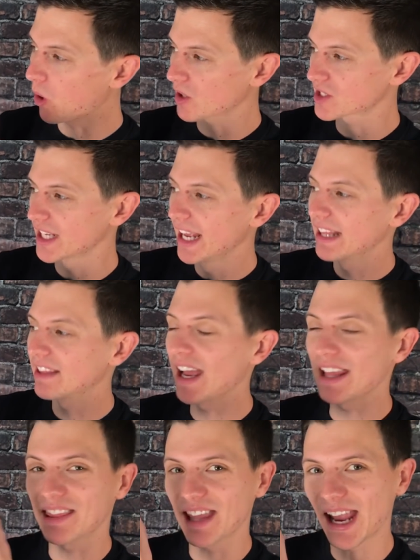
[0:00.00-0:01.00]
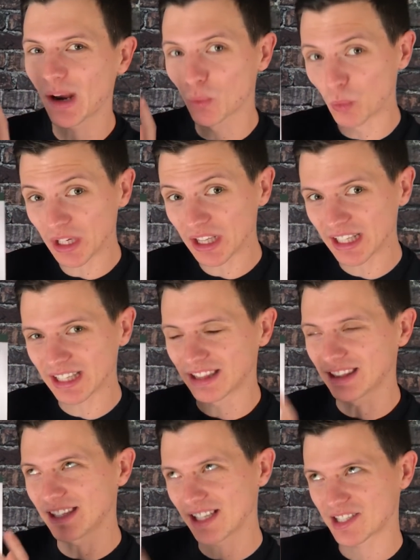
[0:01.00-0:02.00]
was that they
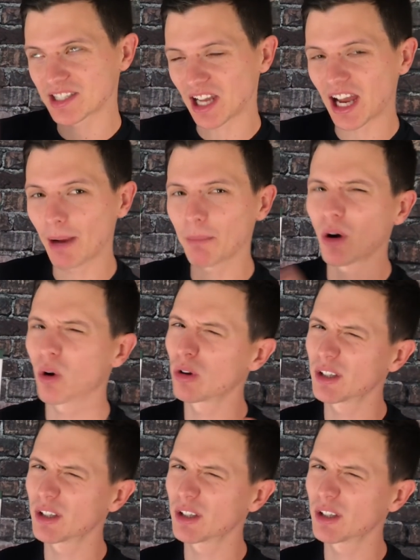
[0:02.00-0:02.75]
really, this time,